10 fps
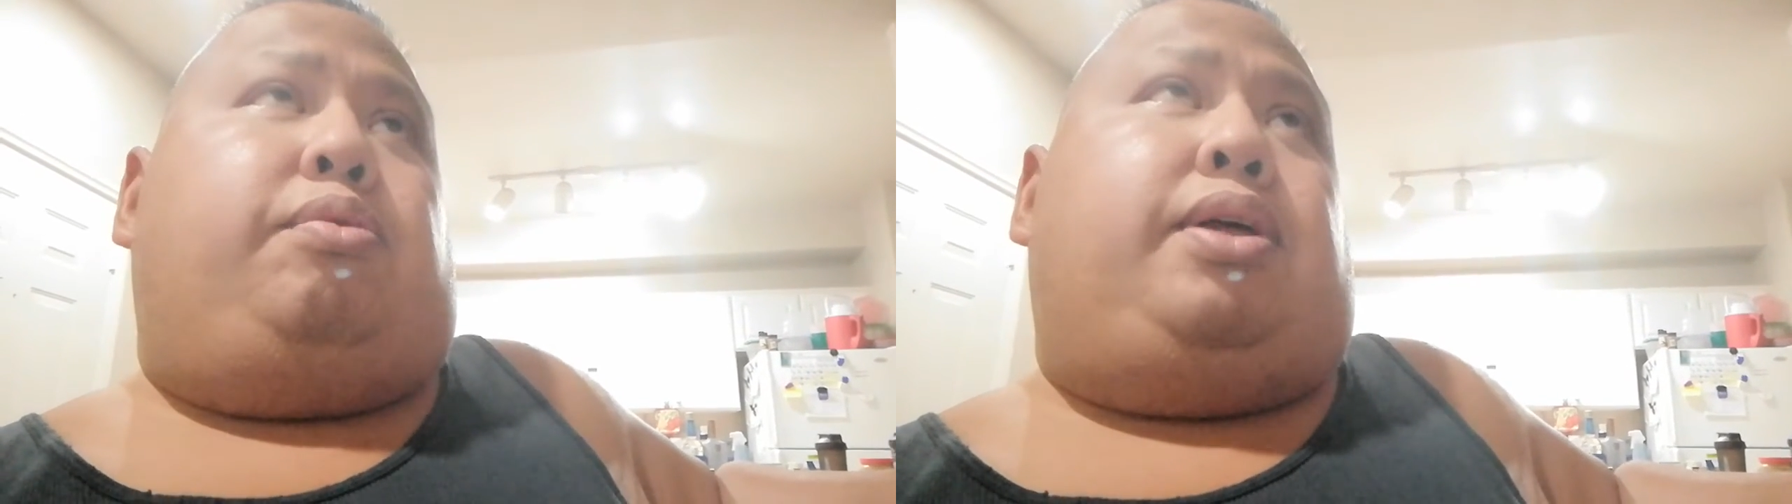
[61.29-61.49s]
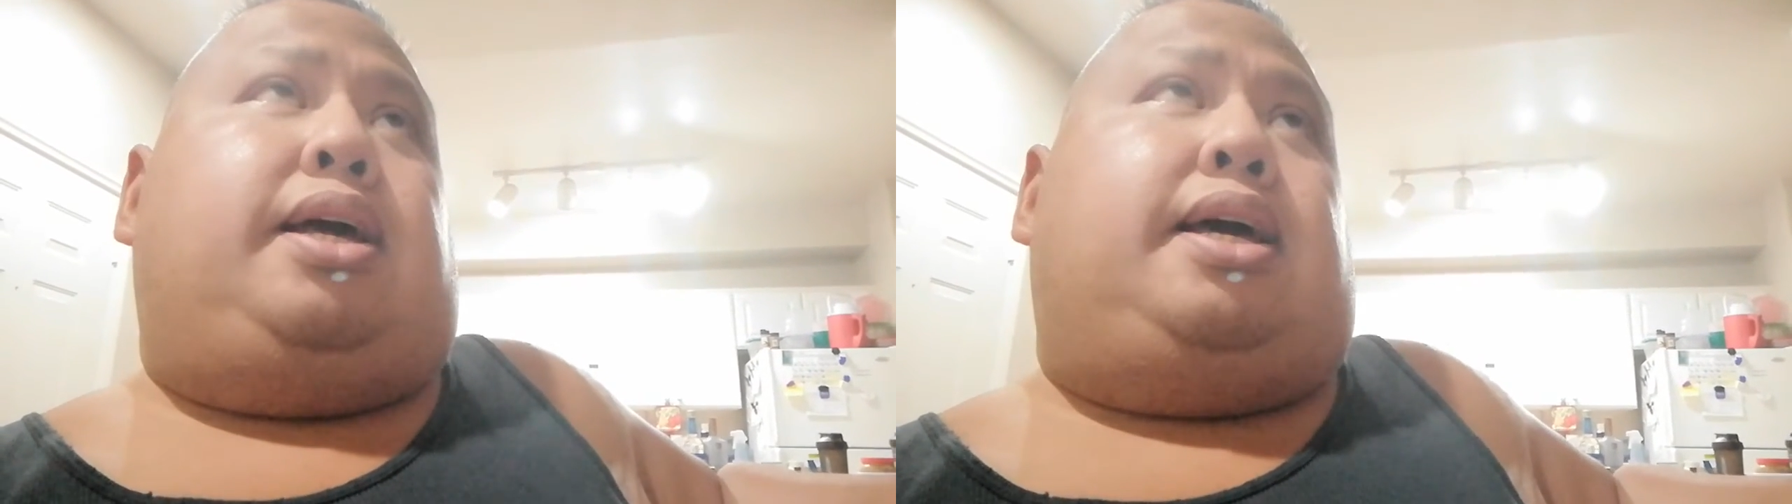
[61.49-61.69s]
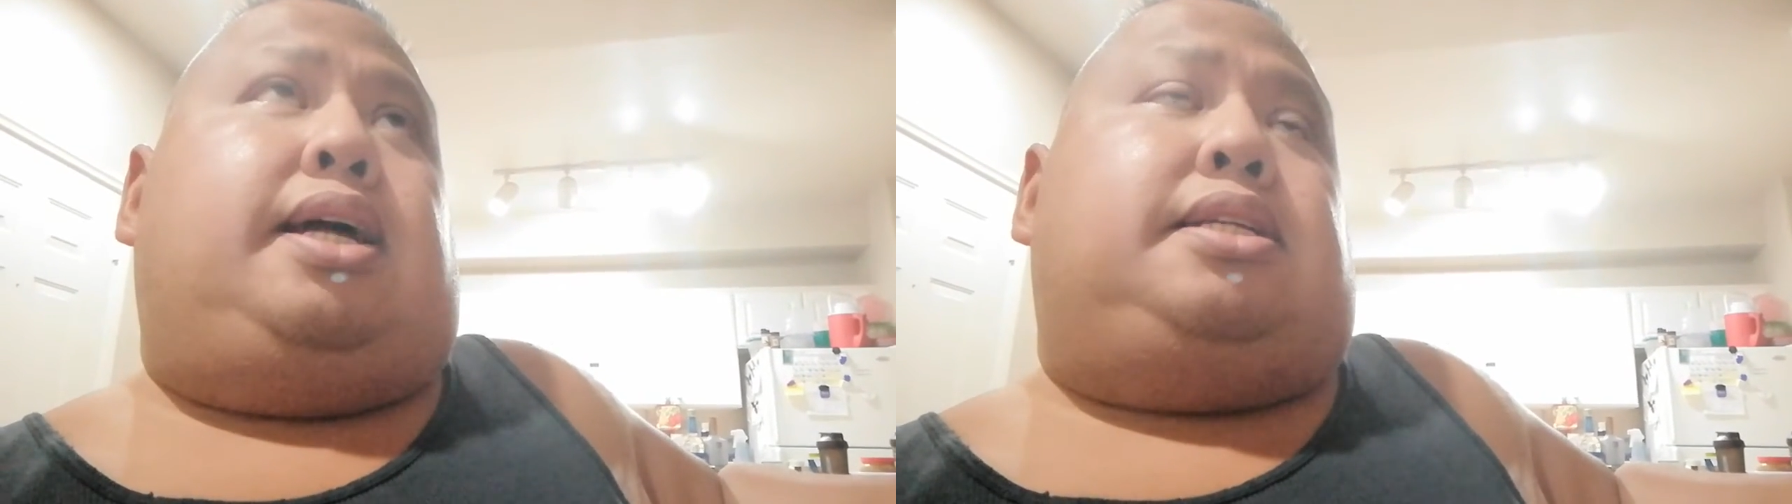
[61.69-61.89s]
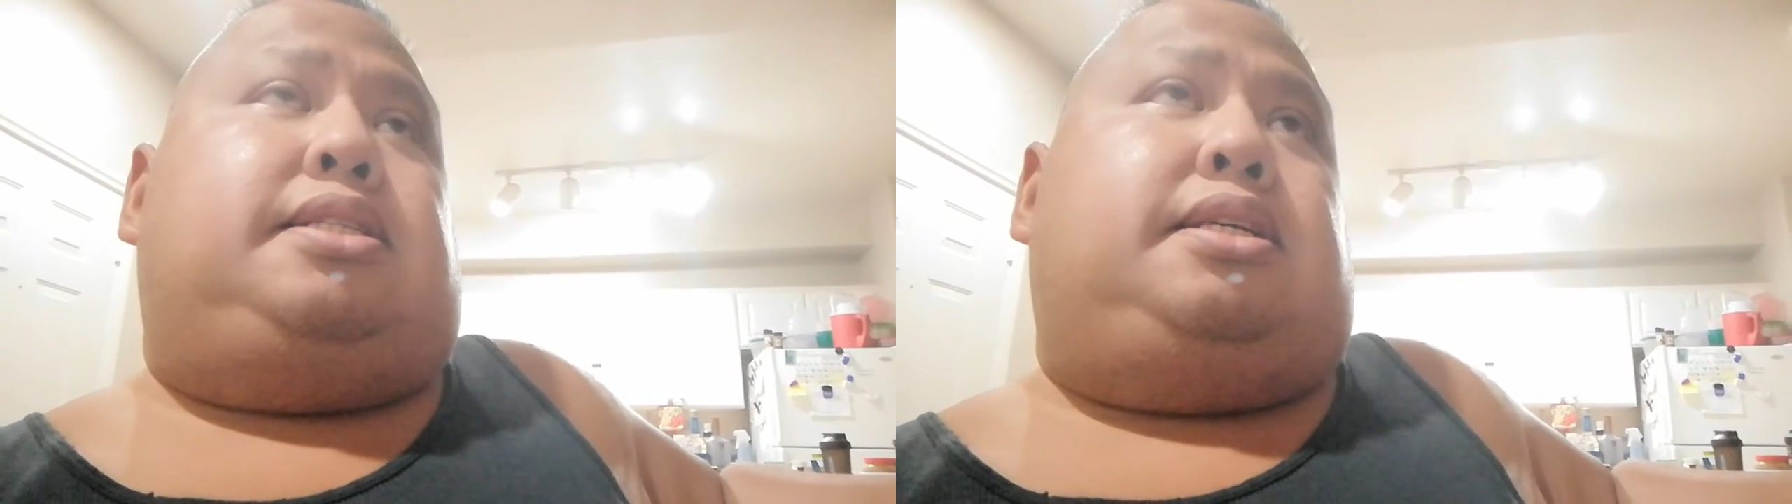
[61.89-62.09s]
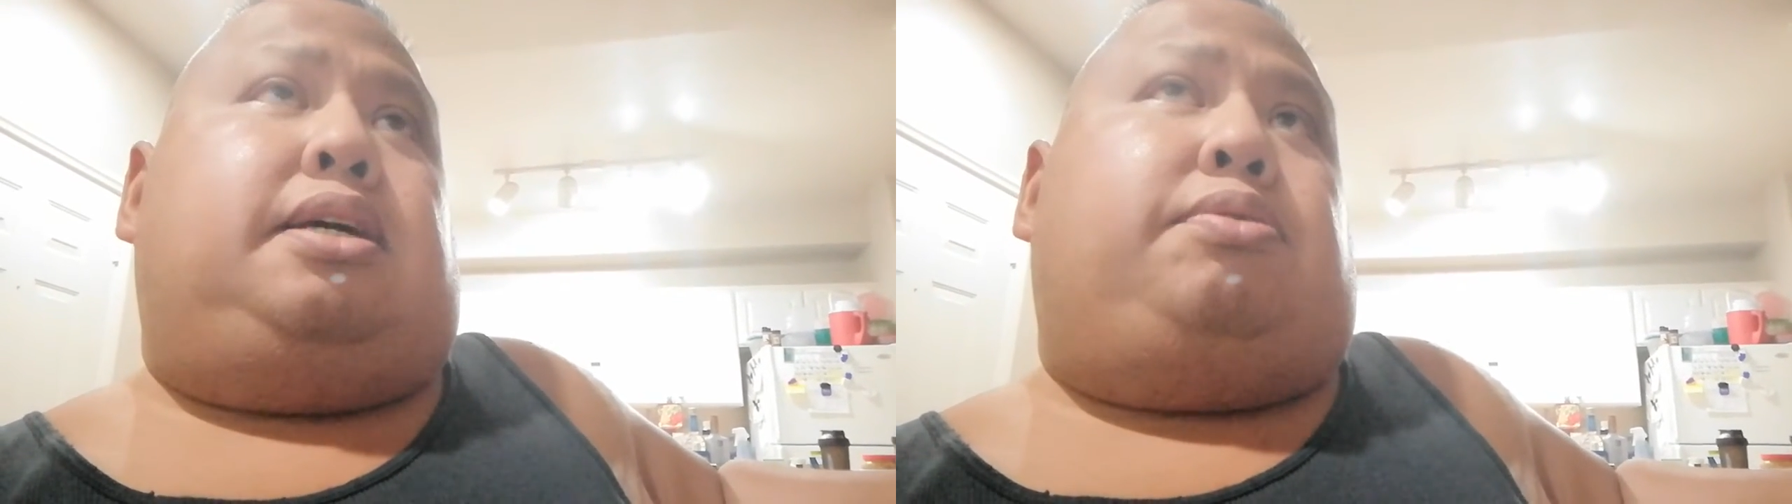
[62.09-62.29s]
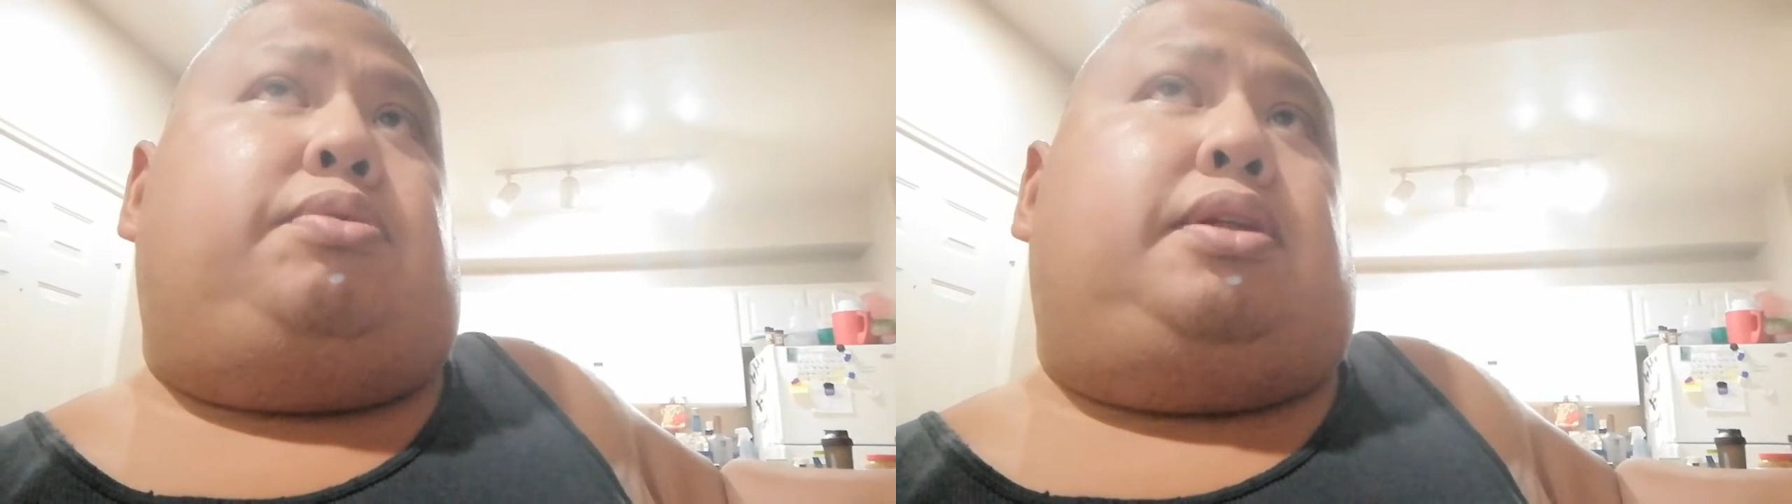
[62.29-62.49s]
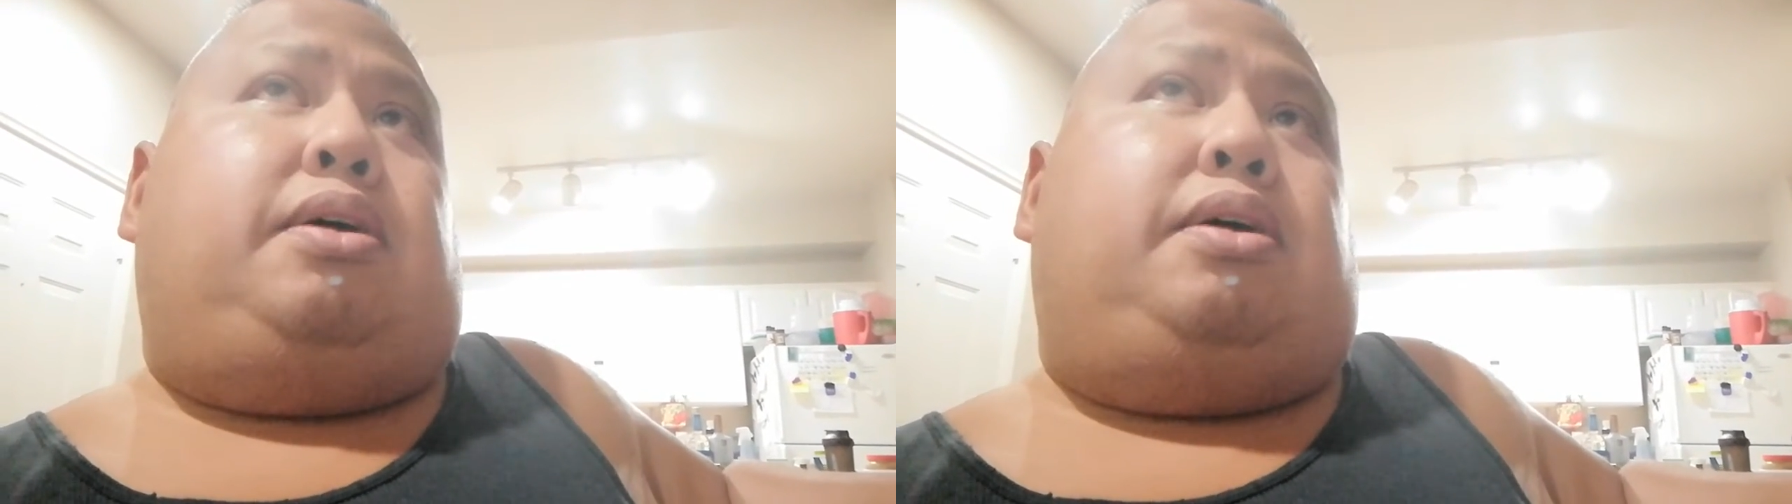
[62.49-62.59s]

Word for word: when I got sick with